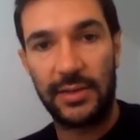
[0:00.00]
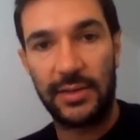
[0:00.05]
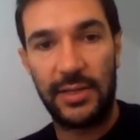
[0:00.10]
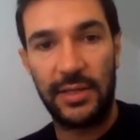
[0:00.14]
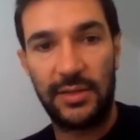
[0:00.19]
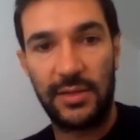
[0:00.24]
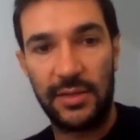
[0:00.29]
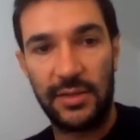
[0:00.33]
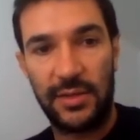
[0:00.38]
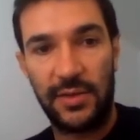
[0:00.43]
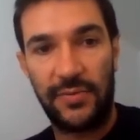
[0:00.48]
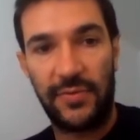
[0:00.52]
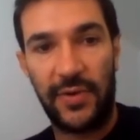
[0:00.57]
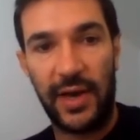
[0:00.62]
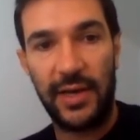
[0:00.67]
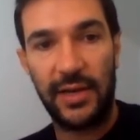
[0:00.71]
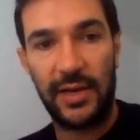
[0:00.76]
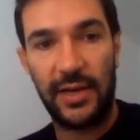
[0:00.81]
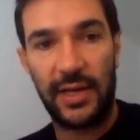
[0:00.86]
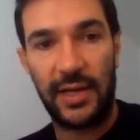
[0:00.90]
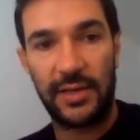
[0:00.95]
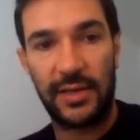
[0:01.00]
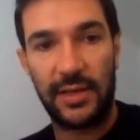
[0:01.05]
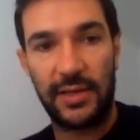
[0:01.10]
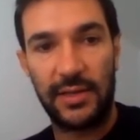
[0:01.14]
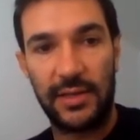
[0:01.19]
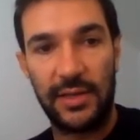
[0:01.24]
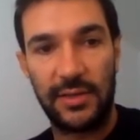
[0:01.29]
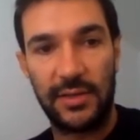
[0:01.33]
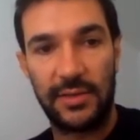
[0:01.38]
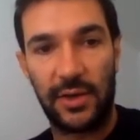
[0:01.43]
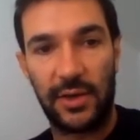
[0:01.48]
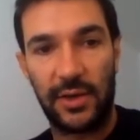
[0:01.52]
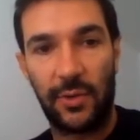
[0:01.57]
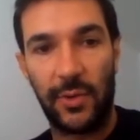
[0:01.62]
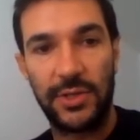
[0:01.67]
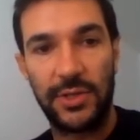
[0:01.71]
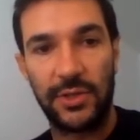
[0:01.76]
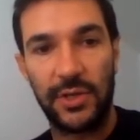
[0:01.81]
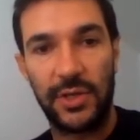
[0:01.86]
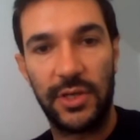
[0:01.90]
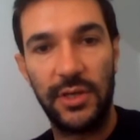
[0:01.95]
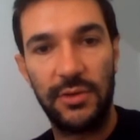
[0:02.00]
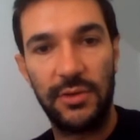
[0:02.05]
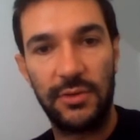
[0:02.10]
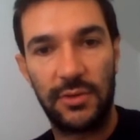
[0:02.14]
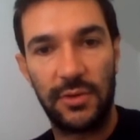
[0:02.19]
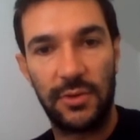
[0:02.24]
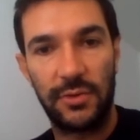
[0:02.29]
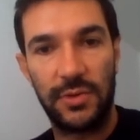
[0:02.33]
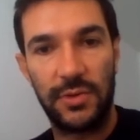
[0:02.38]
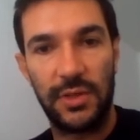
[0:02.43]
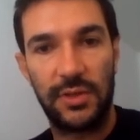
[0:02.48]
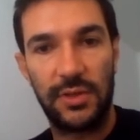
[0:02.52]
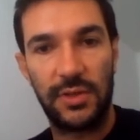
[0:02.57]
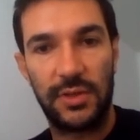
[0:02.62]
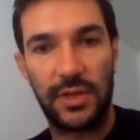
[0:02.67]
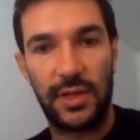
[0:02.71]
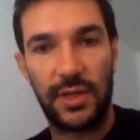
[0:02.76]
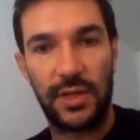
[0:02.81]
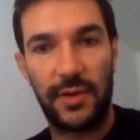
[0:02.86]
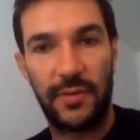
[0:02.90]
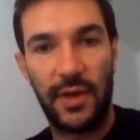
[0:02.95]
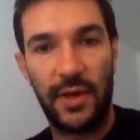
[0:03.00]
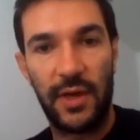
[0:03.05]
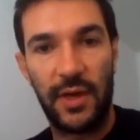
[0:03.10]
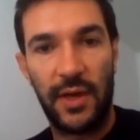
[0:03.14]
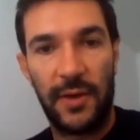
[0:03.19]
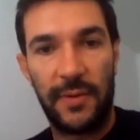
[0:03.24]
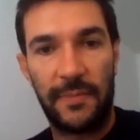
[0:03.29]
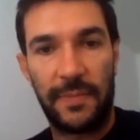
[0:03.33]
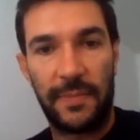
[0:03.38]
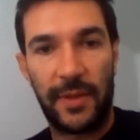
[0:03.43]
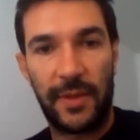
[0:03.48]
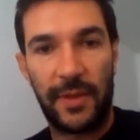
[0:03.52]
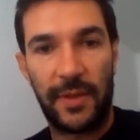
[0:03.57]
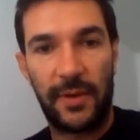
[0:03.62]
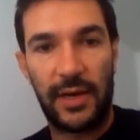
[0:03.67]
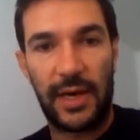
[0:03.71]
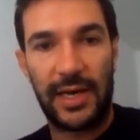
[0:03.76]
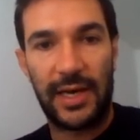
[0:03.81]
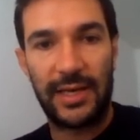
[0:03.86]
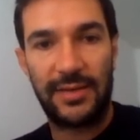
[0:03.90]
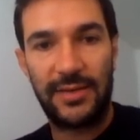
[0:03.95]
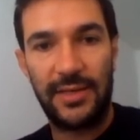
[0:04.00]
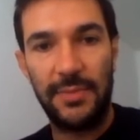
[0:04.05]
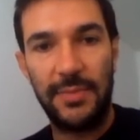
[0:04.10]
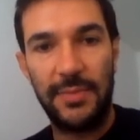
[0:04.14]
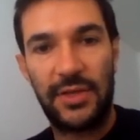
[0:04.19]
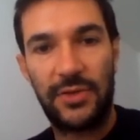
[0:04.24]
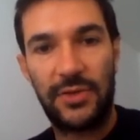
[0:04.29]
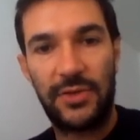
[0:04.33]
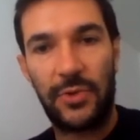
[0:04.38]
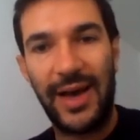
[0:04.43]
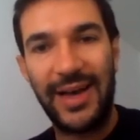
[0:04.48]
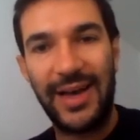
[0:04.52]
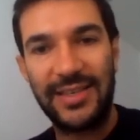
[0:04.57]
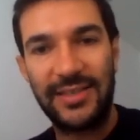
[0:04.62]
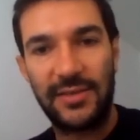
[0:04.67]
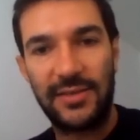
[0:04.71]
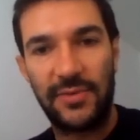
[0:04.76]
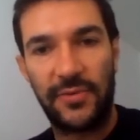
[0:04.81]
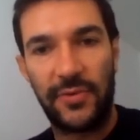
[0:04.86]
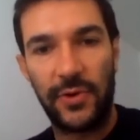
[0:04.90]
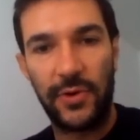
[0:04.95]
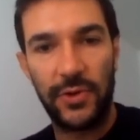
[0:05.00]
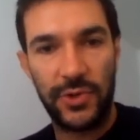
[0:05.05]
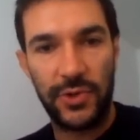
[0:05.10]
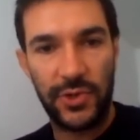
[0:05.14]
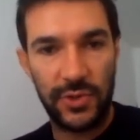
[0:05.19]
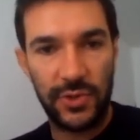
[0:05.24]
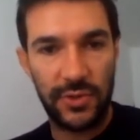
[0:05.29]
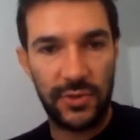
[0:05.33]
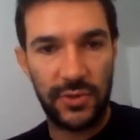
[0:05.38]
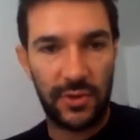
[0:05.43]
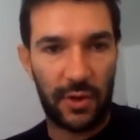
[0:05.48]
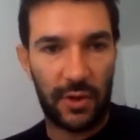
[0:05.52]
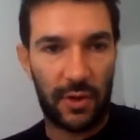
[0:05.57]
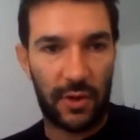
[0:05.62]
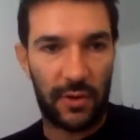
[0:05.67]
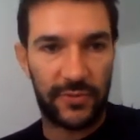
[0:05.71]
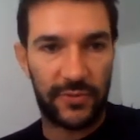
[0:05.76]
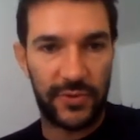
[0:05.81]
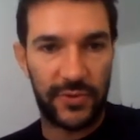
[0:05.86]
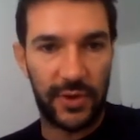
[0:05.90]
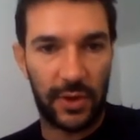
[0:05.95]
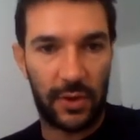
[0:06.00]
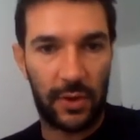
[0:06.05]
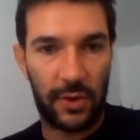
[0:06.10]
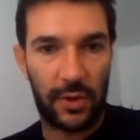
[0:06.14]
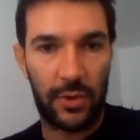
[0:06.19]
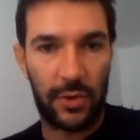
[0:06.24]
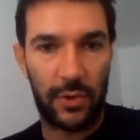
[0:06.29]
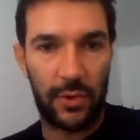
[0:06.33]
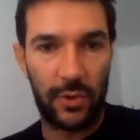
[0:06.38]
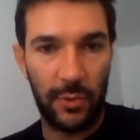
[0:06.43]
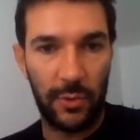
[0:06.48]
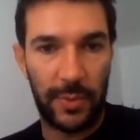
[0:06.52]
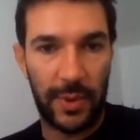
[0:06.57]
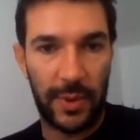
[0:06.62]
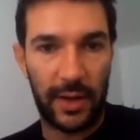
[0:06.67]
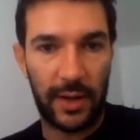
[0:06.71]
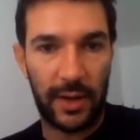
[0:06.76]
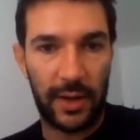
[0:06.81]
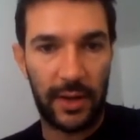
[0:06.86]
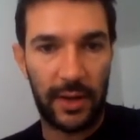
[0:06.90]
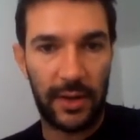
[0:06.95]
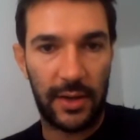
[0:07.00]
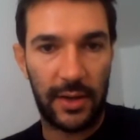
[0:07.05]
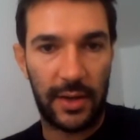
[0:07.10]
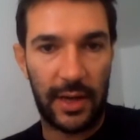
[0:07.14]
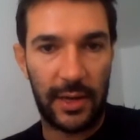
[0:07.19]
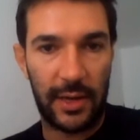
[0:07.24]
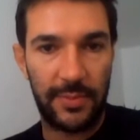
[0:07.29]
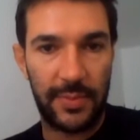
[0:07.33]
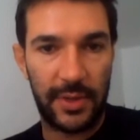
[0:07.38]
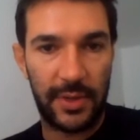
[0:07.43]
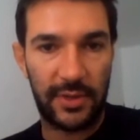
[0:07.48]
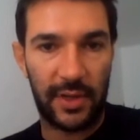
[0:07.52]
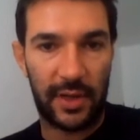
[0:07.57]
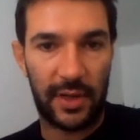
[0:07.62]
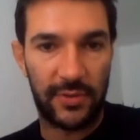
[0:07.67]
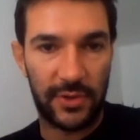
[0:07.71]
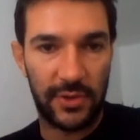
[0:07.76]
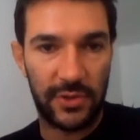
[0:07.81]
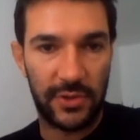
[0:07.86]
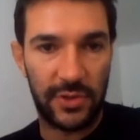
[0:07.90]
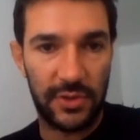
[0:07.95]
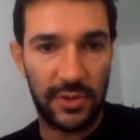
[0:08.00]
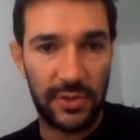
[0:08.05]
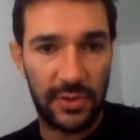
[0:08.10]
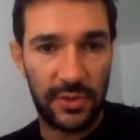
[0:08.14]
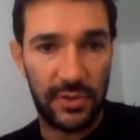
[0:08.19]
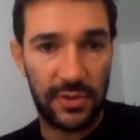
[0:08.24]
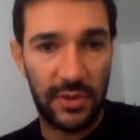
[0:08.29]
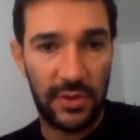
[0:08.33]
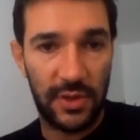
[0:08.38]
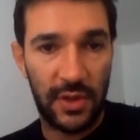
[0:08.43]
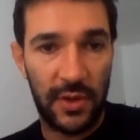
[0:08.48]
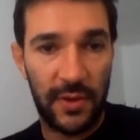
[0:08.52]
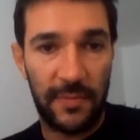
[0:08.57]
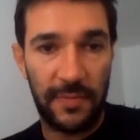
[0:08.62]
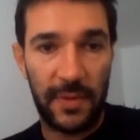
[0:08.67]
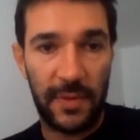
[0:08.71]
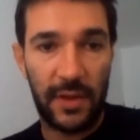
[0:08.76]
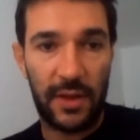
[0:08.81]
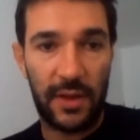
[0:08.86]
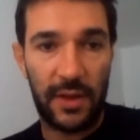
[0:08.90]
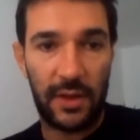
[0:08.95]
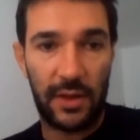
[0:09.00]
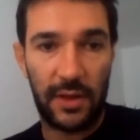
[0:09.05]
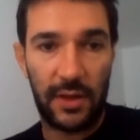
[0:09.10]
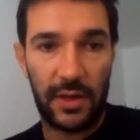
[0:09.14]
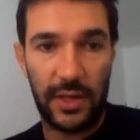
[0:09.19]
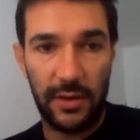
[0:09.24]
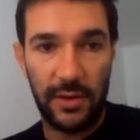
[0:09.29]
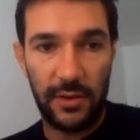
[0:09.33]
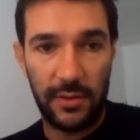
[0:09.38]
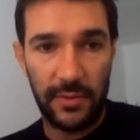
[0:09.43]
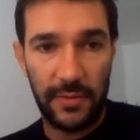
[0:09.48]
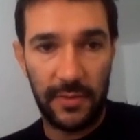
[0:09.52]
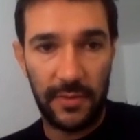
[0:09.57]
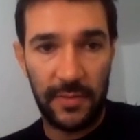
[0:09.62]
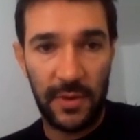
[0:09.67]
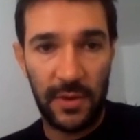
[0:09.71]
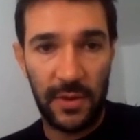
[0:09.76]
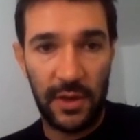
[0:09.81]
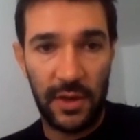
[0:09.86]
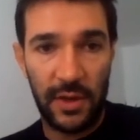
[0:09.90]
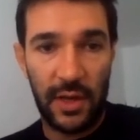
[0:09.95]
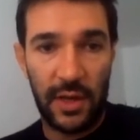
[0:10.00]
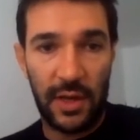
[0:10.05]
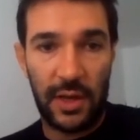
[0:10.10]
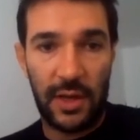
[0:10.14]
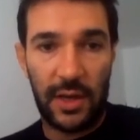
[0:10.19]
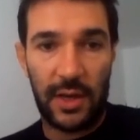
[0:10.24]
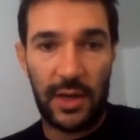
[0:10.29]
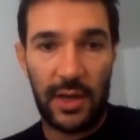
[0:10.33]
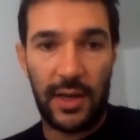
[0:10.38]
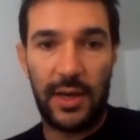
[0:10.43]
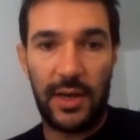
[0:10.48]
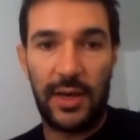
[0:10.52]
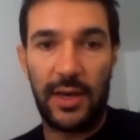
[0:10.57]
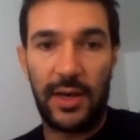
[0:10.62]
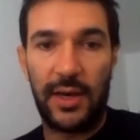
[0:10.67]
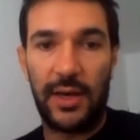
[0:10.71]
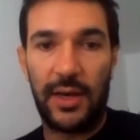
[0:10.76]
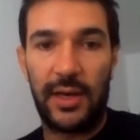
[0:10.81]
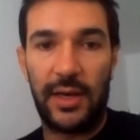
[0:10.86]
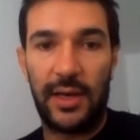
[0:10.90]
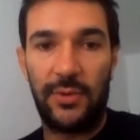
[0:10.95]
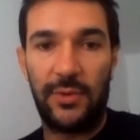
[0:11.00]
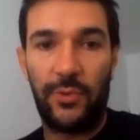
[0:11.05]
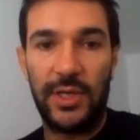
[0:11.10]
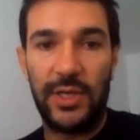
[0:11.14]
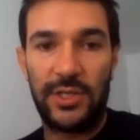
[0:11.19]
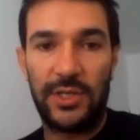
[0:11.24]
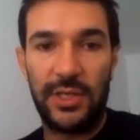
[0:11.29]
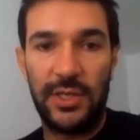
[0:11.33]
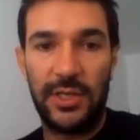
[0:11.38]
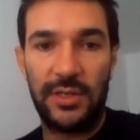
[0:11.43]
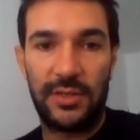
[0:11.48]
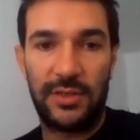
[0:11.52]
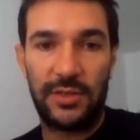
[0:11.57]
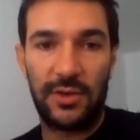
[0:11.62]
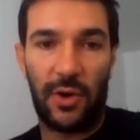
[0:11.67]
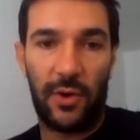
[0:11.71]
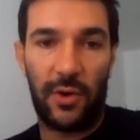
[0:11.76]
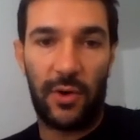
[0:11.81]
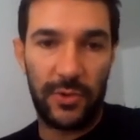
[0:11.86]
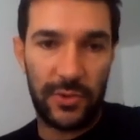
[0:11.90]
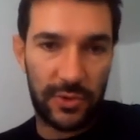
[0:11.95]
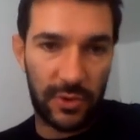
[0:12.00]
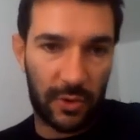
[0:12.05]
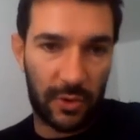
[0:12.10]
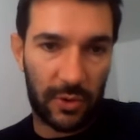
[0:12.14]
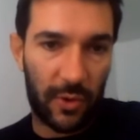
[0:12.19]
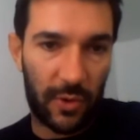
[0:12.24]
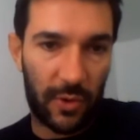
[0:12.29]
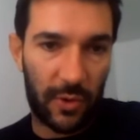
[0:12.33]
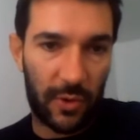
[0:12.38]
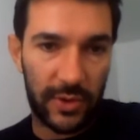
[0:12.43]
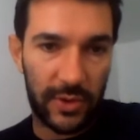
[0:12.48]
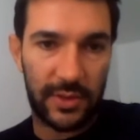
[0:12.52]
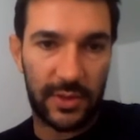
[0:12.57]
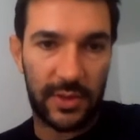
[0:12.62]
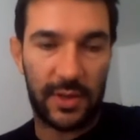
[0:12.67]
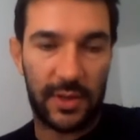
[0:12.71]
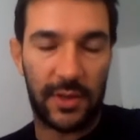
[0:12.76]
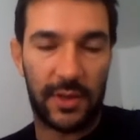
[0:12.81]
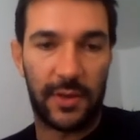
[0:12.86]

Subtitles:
this is defined in this equation here. So this is a symmetrized version of the Kullback-Leibler divergence here, which is also called